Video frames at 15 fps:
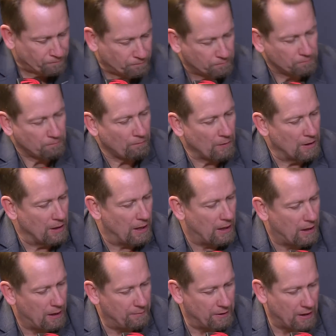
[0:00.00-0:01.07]

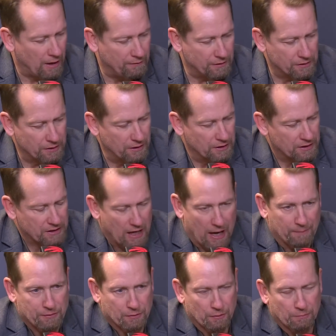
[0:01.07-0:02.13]
I mean, obviously the
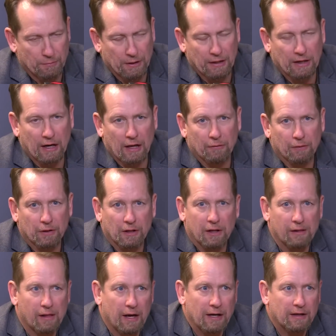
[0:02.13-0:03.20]
stops were big. I really
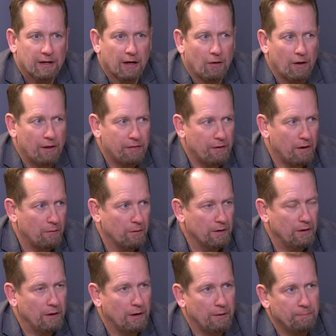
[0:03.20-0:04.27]
liked how I thought
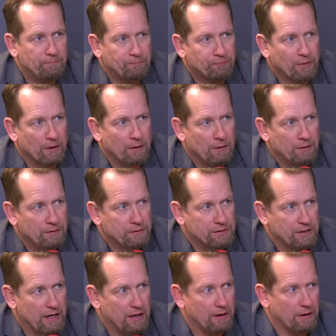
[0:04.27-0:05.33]
we
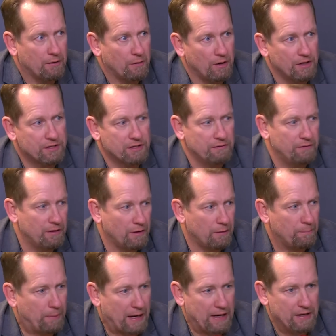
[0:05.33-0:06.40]
stayed aggressive in our
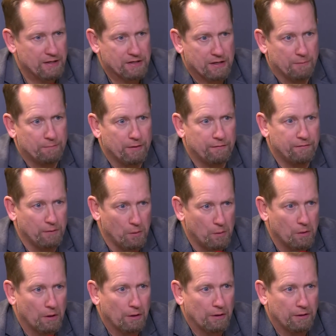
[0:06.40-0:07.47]
pace up the
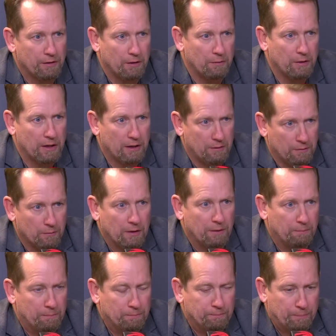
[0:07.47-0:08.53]
floor. I thought we
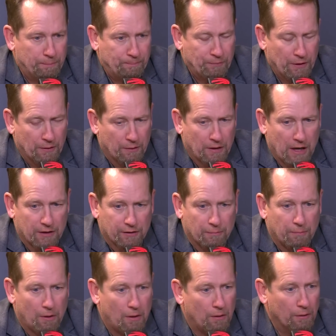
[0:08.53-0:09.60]
you know, got the
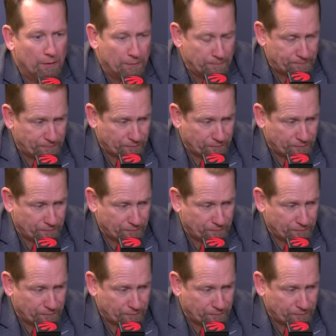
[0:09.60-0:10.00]
ball and